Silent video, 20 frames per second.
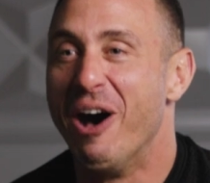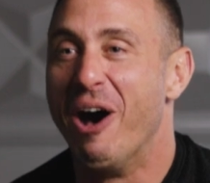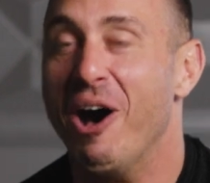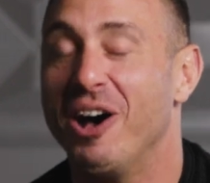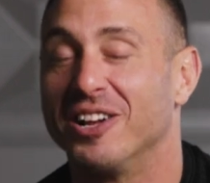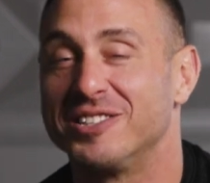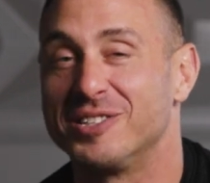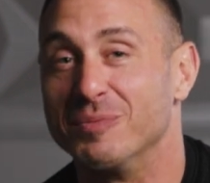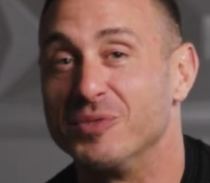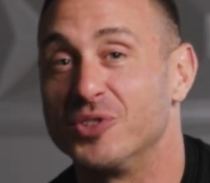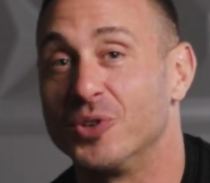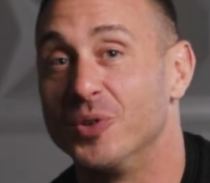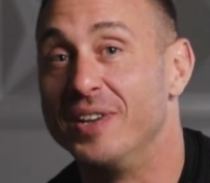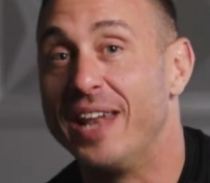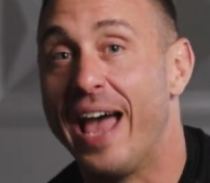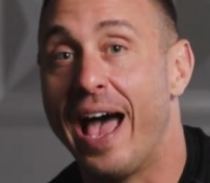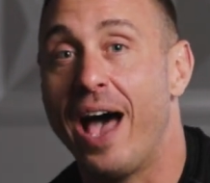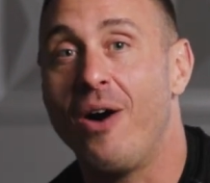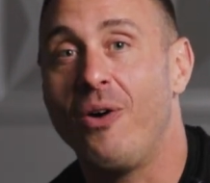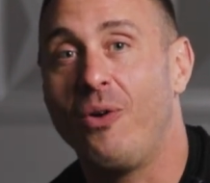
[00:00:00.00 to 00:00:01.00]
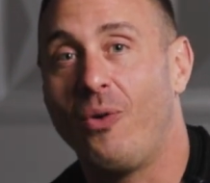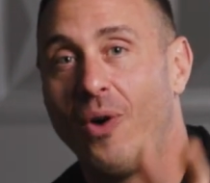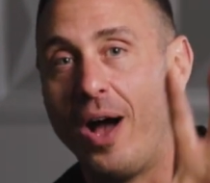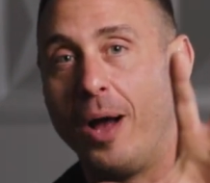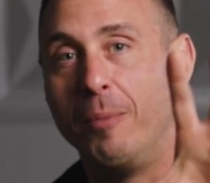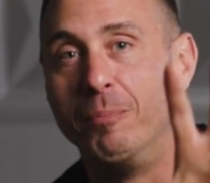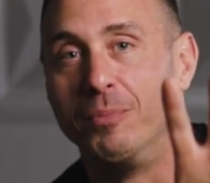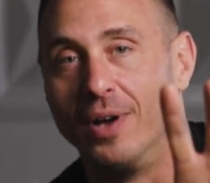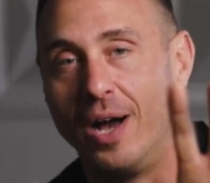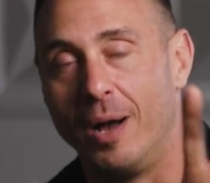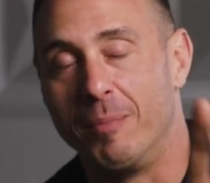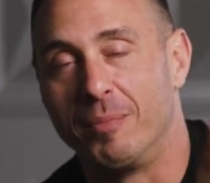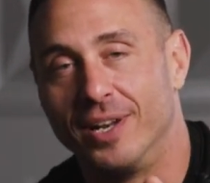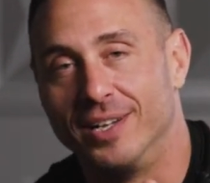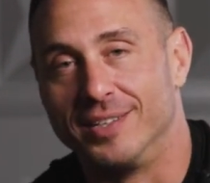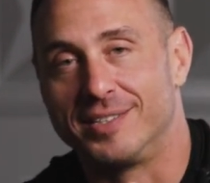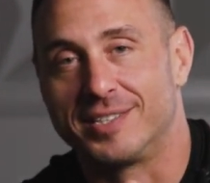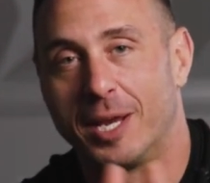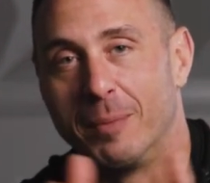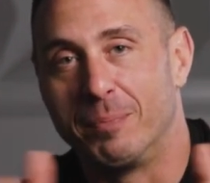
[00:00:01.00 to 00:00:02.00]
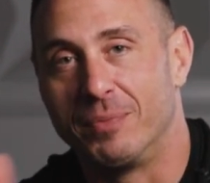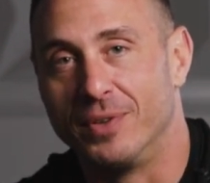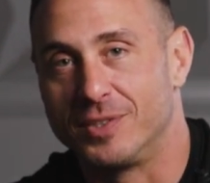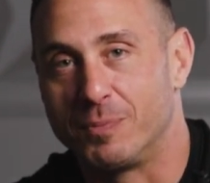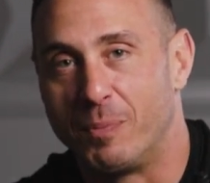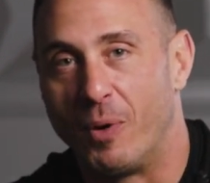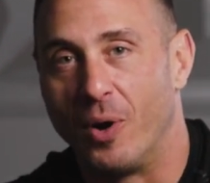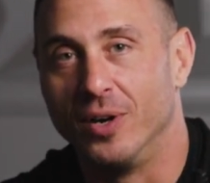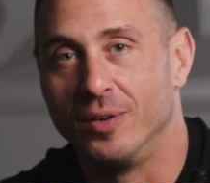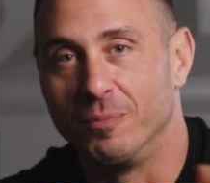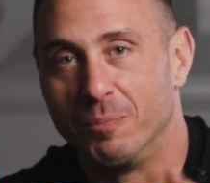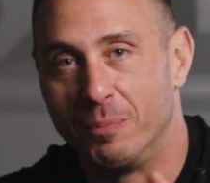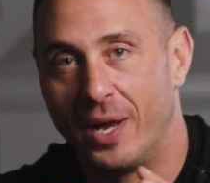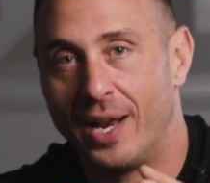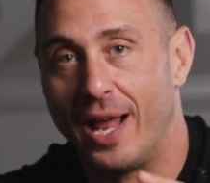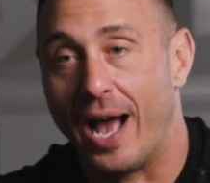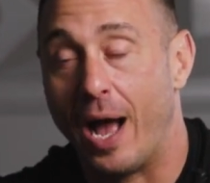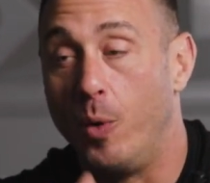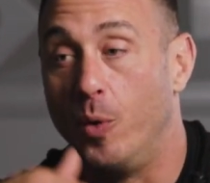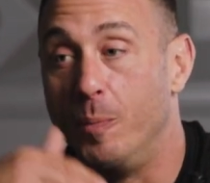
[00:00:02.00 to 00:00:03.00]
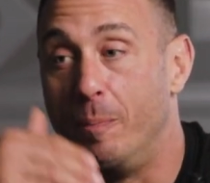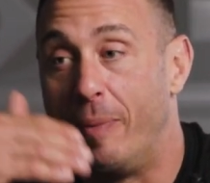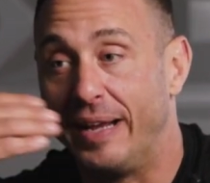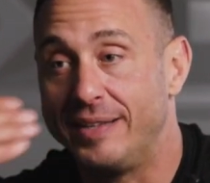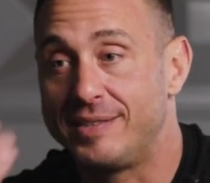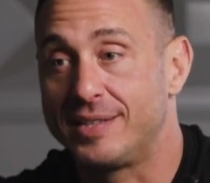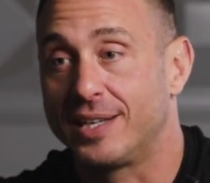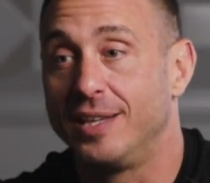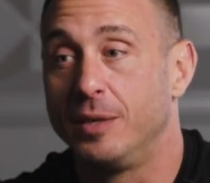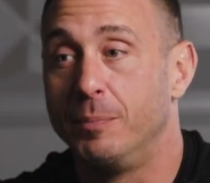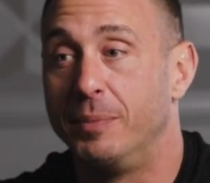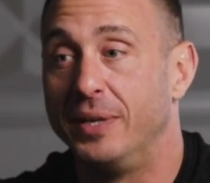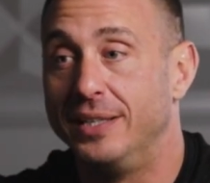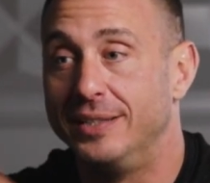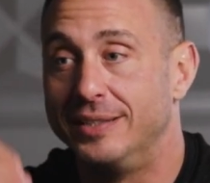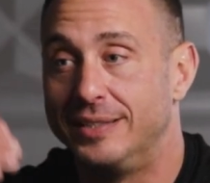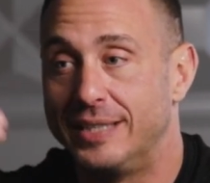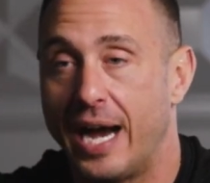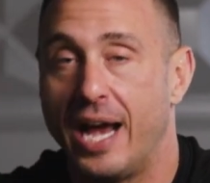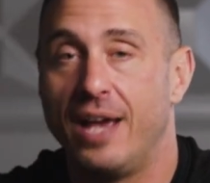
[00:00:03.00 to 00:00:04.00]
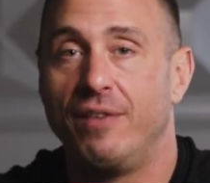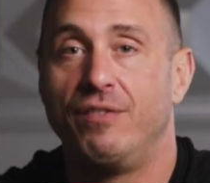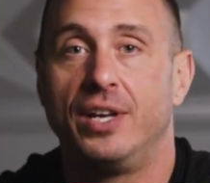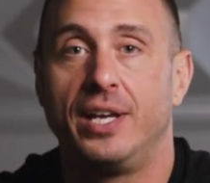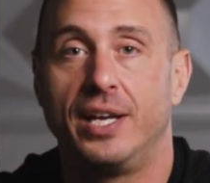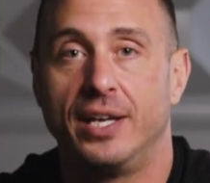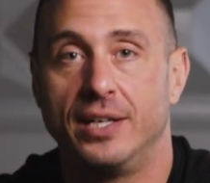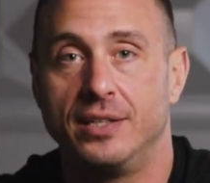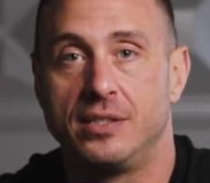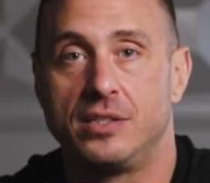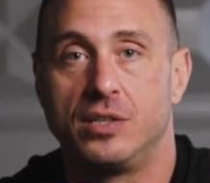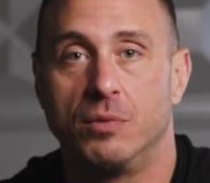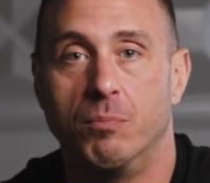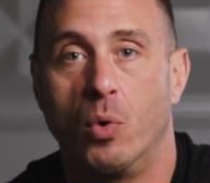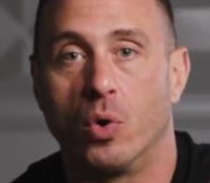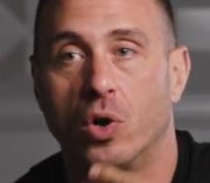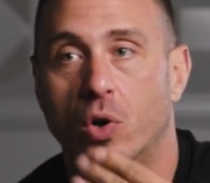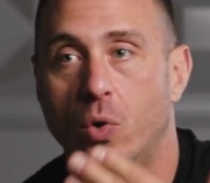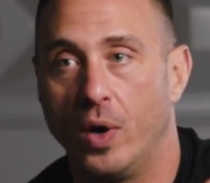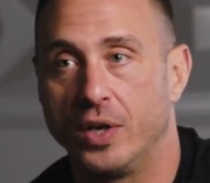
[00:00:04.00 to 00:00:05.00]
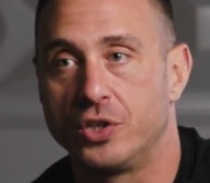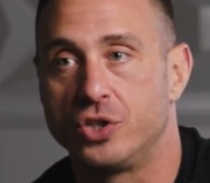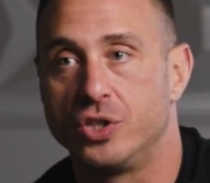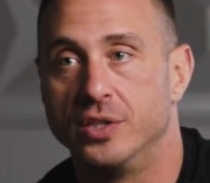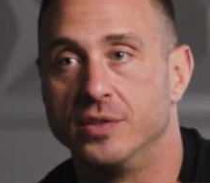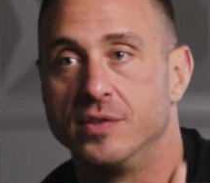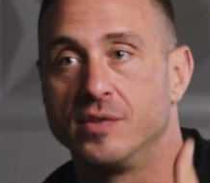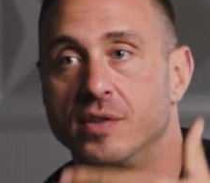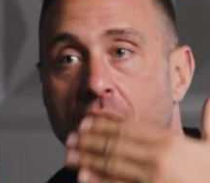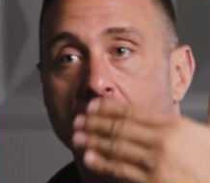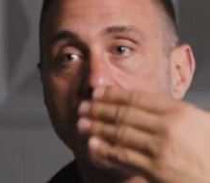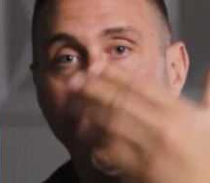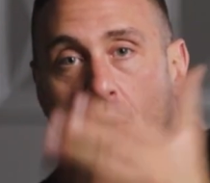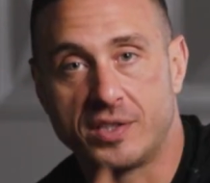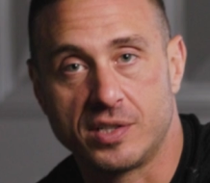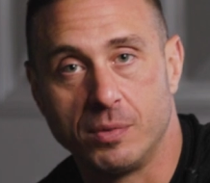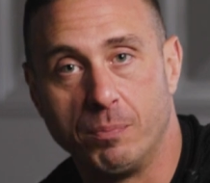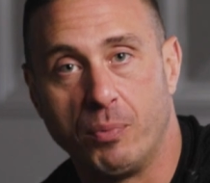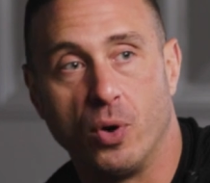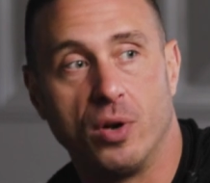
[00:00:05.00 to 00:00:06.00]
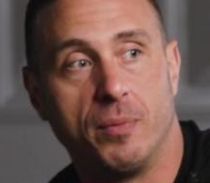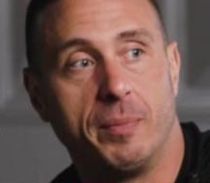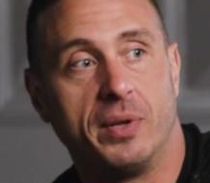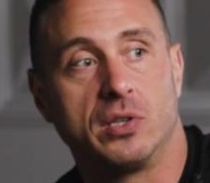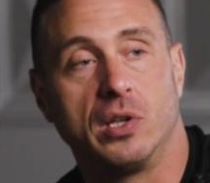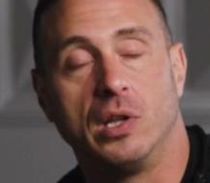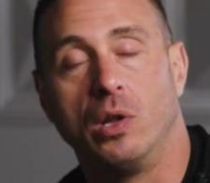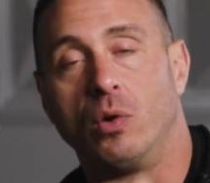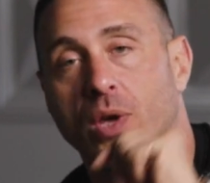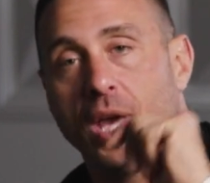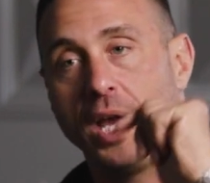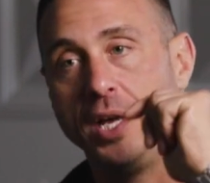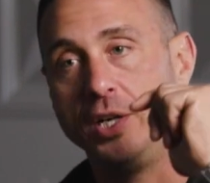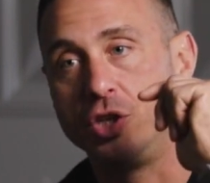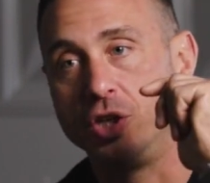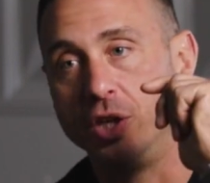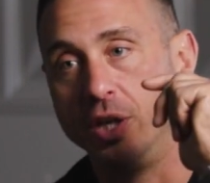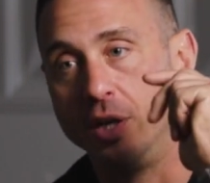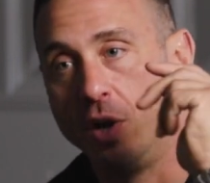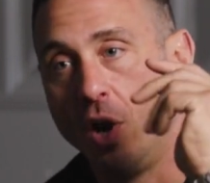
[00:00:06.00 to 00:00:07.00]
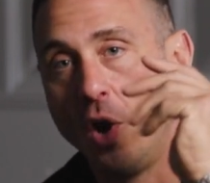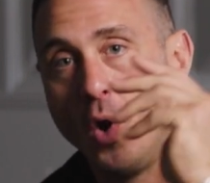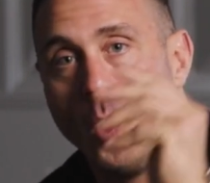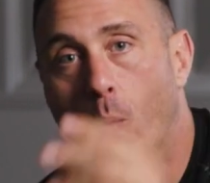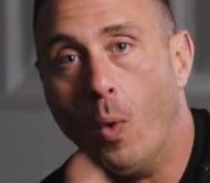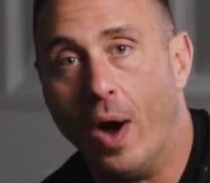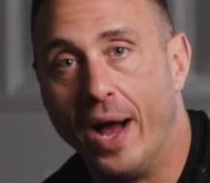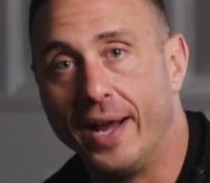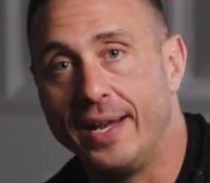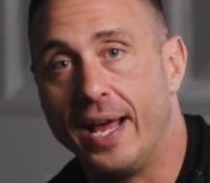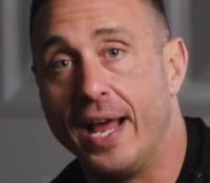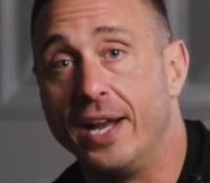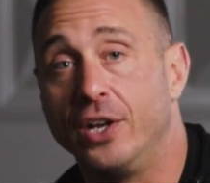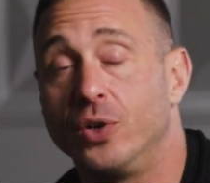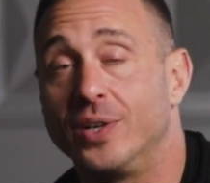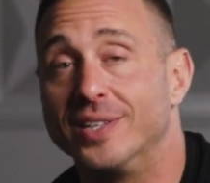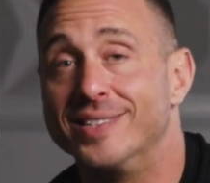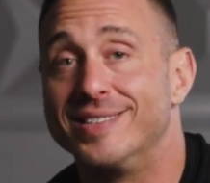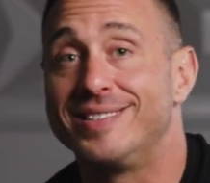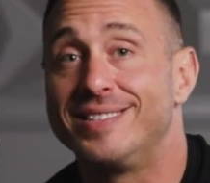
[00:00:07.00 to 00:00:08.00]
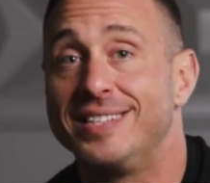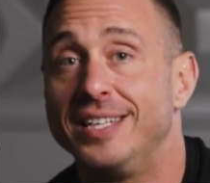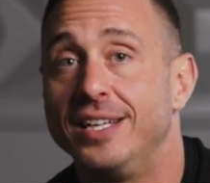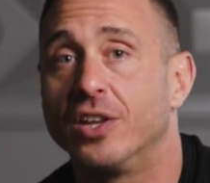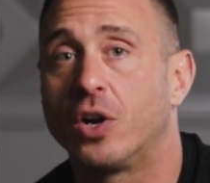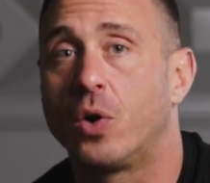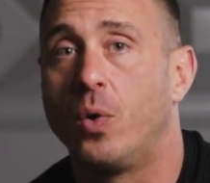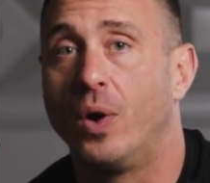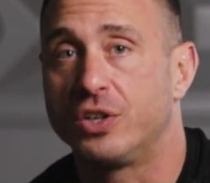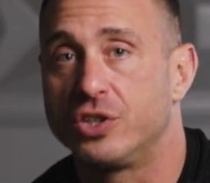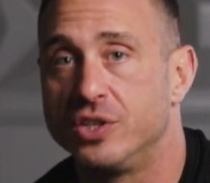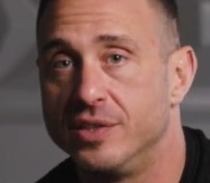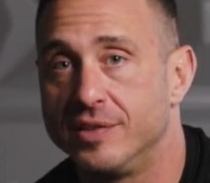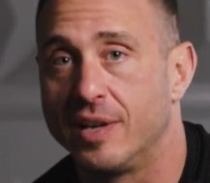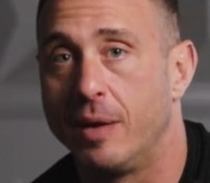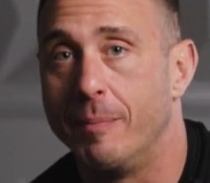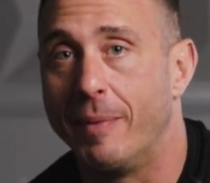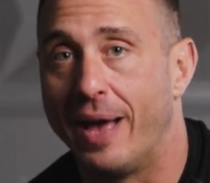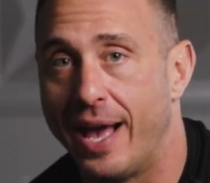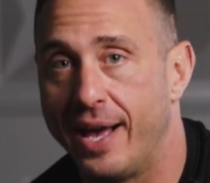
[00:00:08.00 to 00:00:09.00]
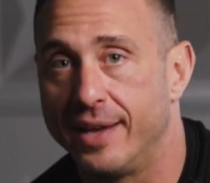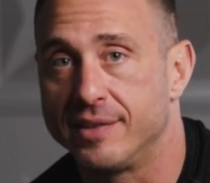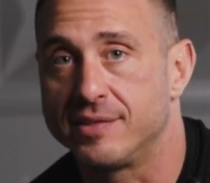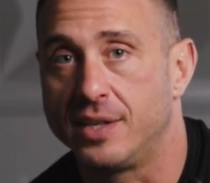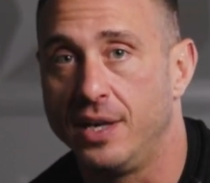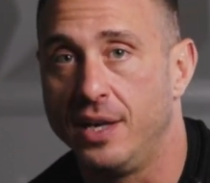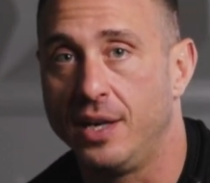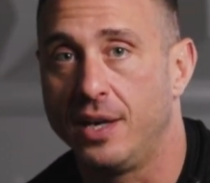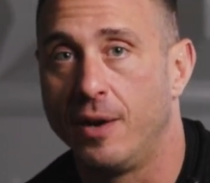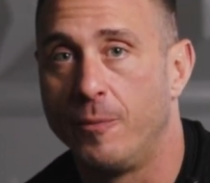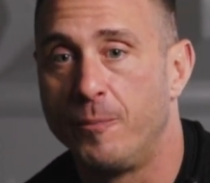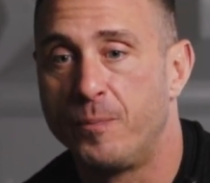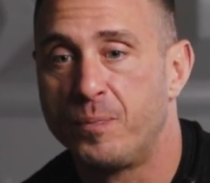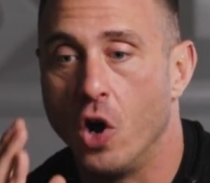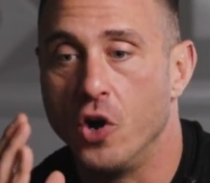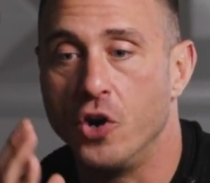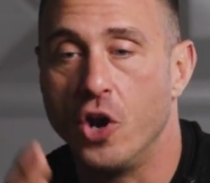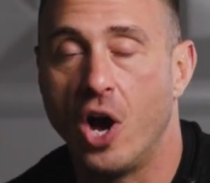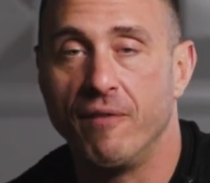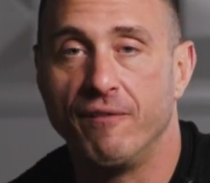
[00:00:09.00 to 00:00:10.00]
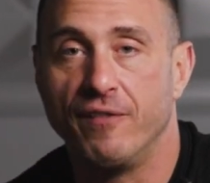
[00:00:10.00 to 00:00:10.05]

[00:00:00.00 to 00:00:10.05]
Awesome. So now I'm going to skip this part, but I would basically be diving into more questions. What's important about the location? And you can see the questions I'm asking are